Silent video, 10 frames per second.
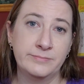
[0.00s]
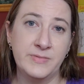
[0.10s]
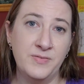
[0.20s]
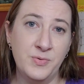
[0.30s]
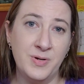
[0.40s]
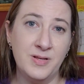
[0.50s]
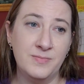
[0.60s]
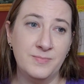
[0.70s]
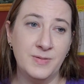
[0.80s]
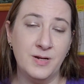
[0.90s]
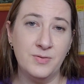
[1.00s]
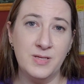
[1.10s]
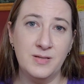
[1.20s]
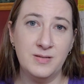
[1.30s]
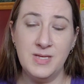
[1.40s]
if you want to, you know,
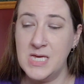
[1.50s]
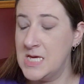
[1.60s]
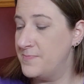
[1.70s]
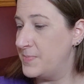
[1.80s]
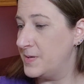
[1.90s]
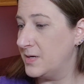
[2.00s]
keep